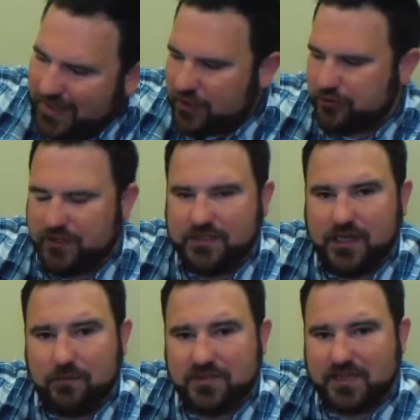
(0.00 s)
it actually
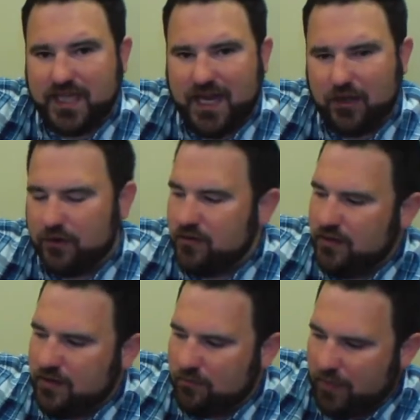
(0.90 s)
dumps the air
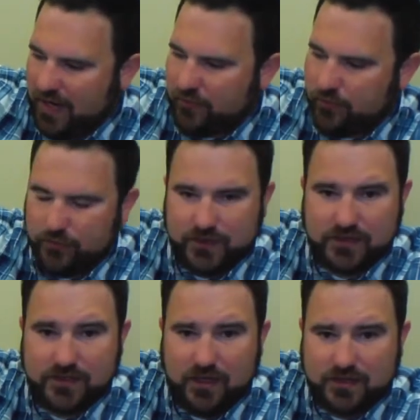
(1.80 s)
back through
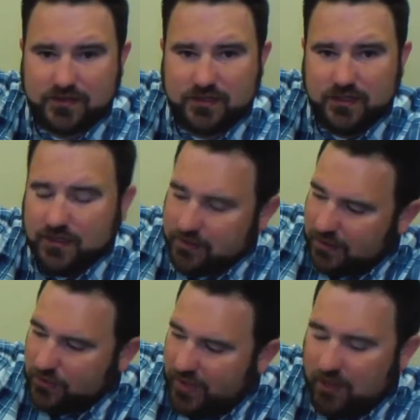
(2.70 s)
the exhaust.
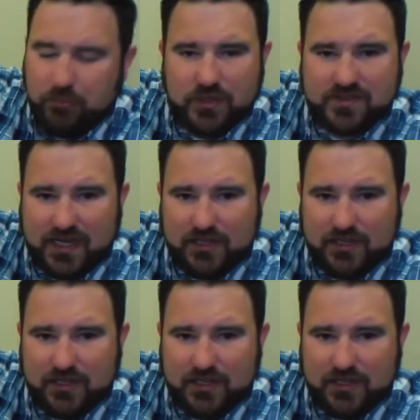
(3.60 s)
Now you can put a